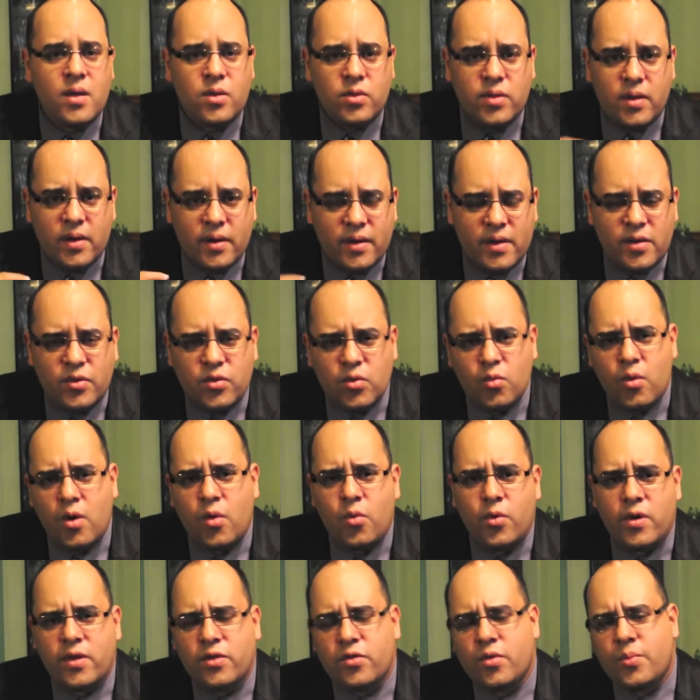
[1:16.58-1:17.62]
The reason why
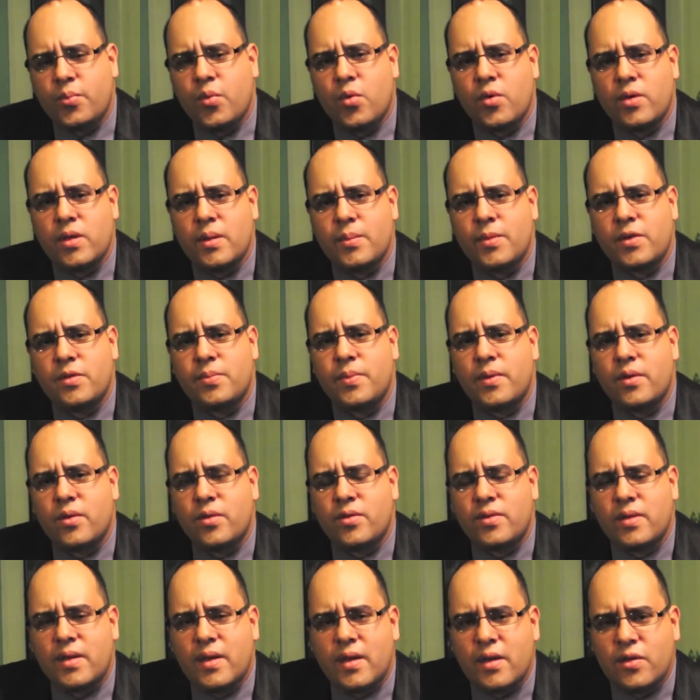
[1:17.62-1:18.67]
we support him is because
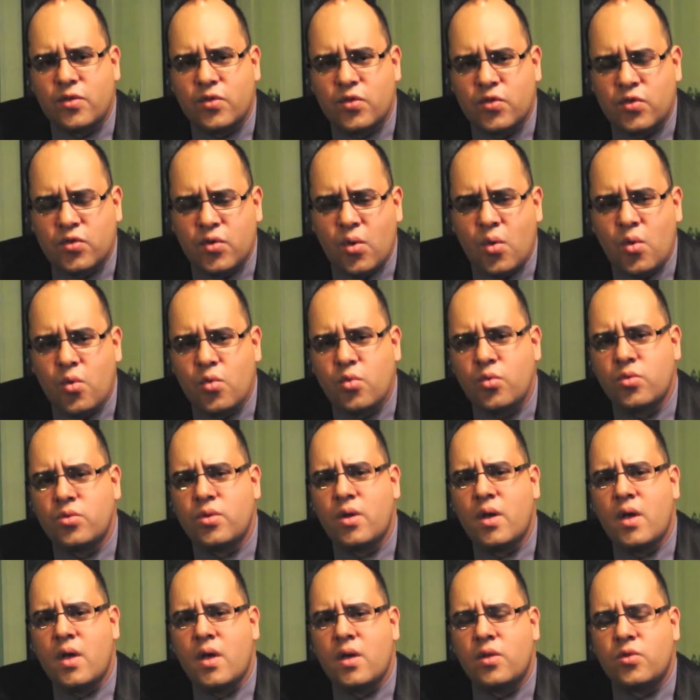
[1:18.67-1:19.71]
he has shown
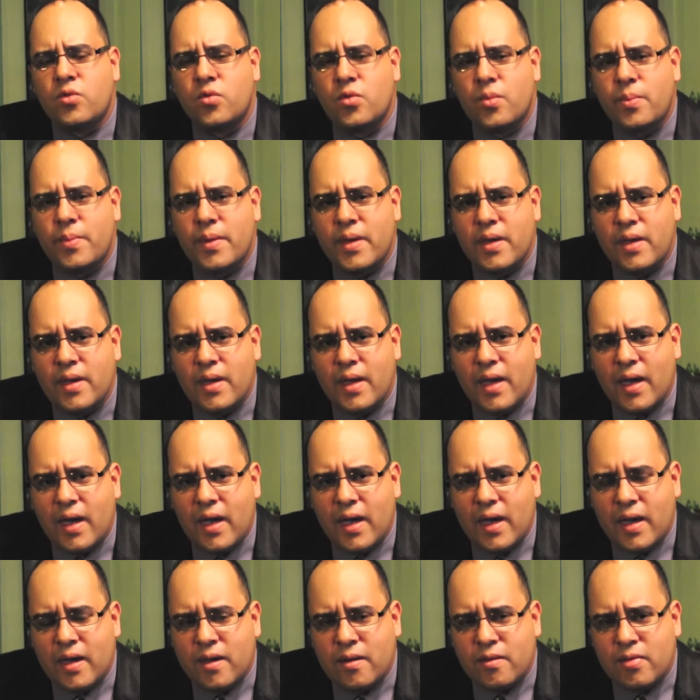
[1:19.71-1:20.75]
to be
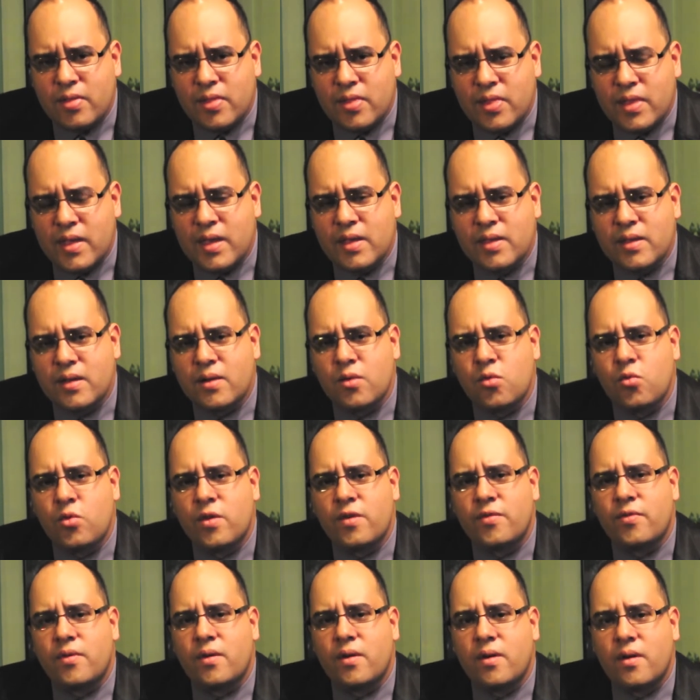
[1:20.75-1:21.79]
a leader
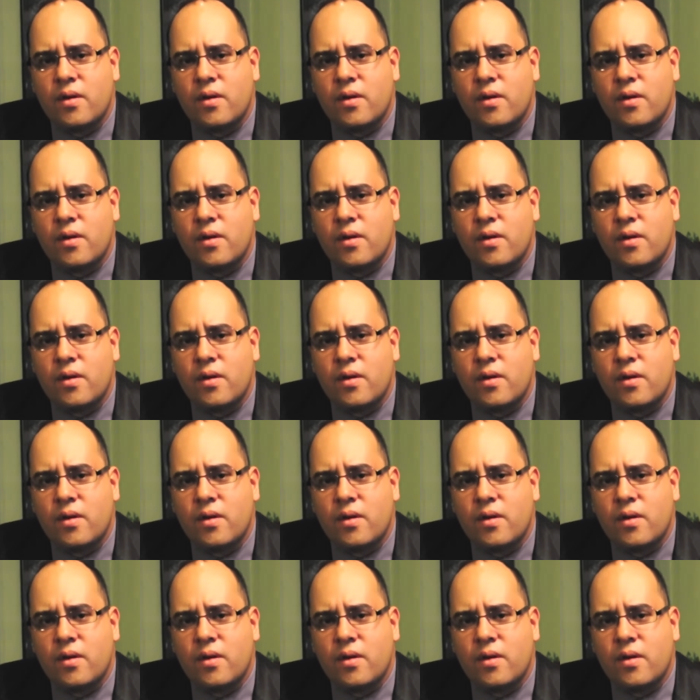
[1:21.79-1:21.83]
with